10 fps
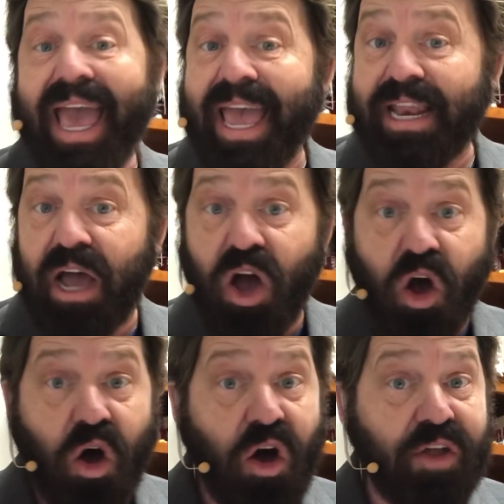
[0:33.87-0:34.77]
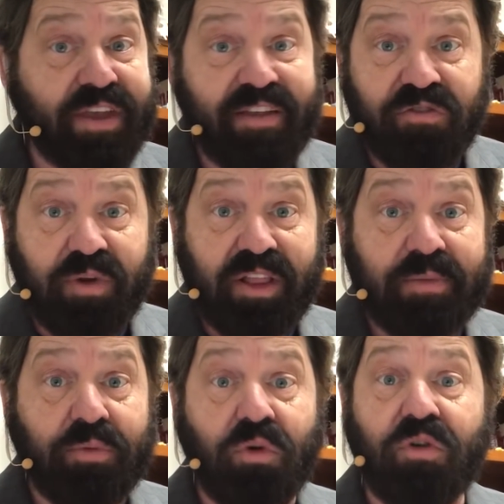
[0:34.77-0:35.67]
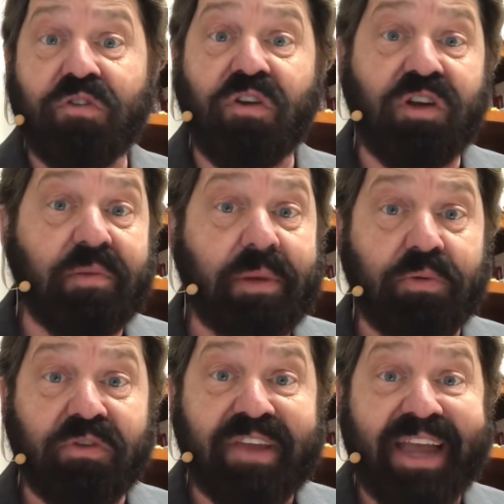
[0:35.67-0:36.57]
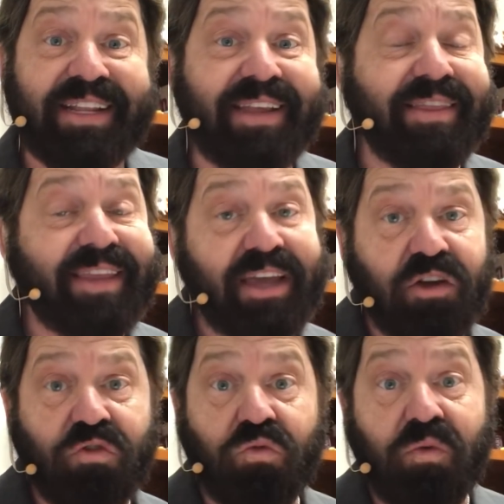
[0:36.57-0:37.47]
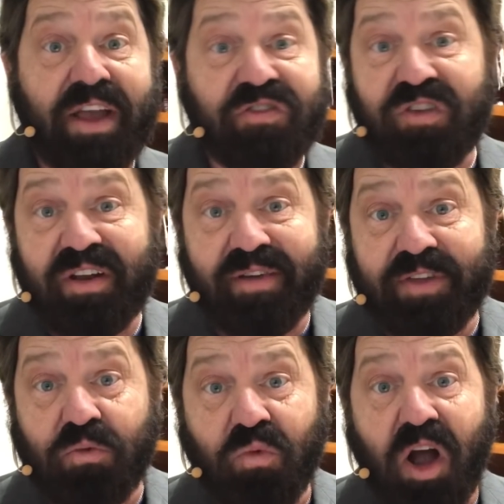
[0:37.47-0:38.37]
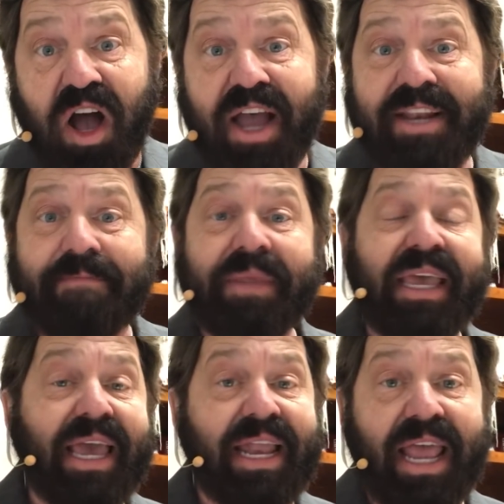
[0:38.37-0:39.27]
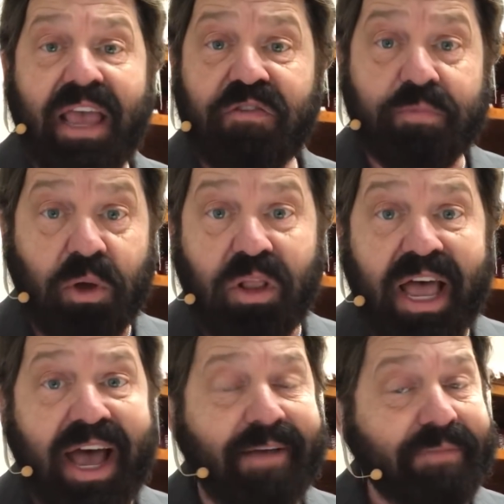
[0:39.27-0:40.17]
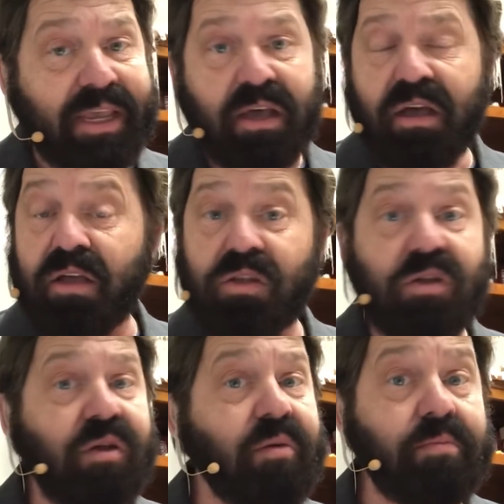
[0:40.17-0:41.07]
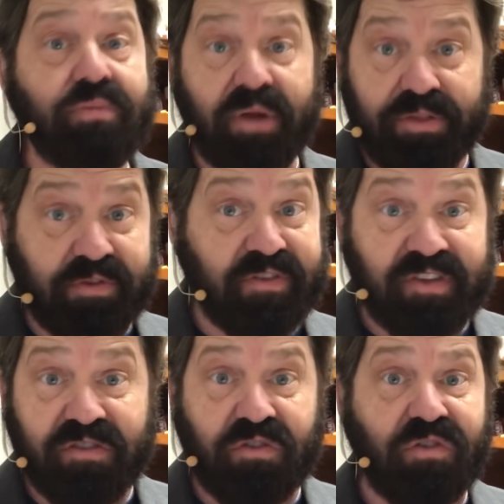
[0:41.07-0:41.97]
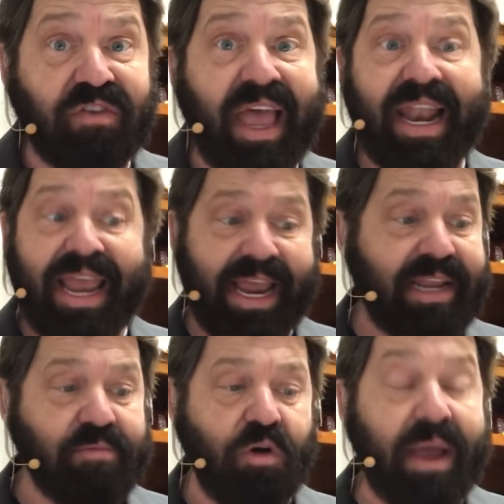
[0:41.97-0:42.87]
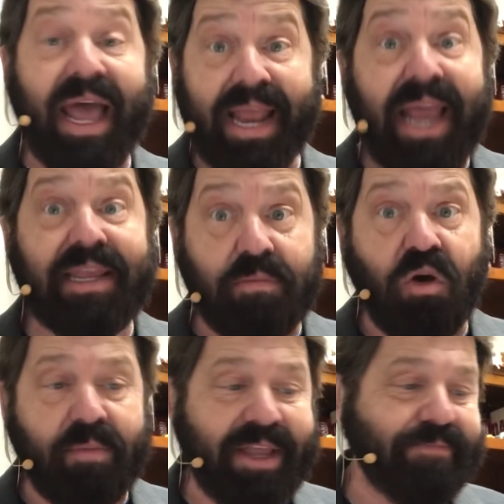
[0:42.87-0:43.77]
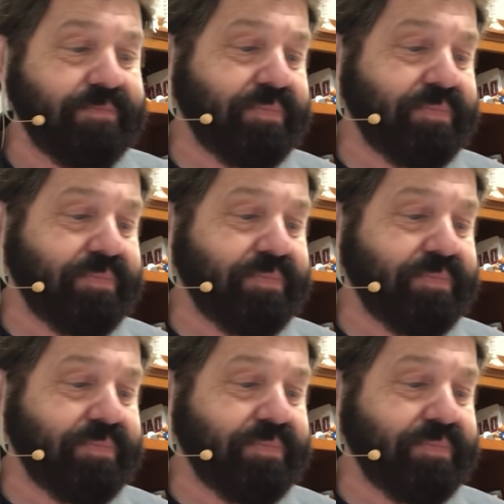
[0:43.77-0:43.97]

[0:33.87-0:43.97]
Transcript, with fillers: and all the Israeli borders are going to be protected. The aggression of Iran and Hezbollah, uh, brothers and sisters, at any moment. At any moment,